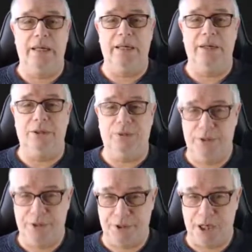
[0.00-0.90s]
You
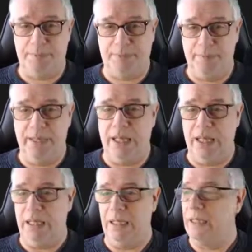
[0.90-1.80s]
dropped
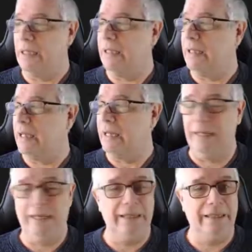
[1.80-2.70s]
me
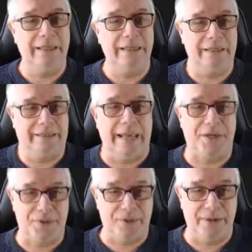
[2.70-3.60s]
a
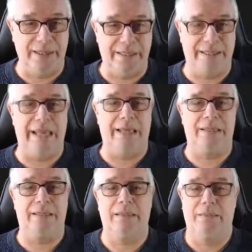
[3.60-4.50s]
texture. Is
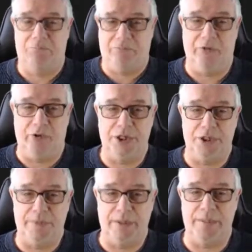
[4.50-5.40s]
that for
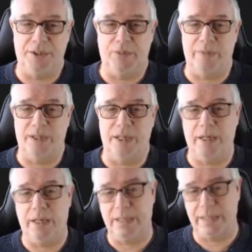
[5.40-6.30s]
image to
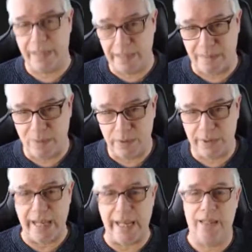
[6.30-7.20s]
material? Is this a
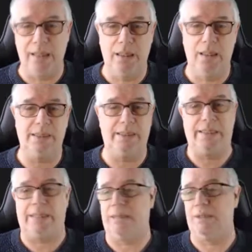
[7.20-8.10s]
multi-angle? Is
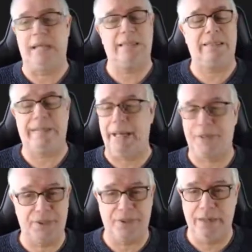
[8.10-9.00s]
this just a
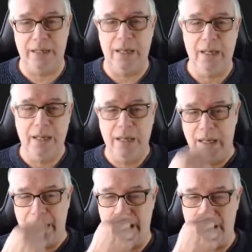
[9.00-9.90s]
texture?
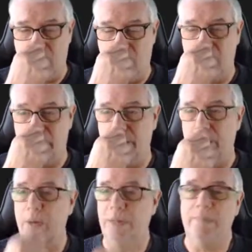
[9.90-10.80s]
Or do you
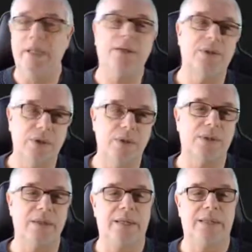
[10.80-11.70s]
want me to use
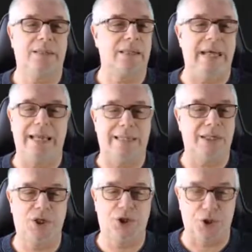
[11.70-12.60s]
this as a
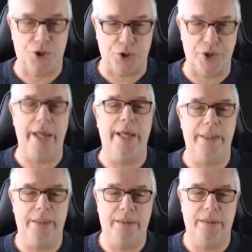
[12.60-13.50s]

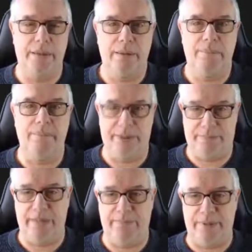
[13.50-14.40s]
straight
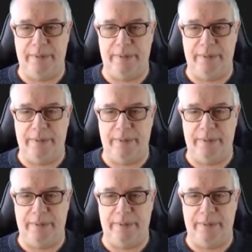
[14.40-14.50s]
bitmap?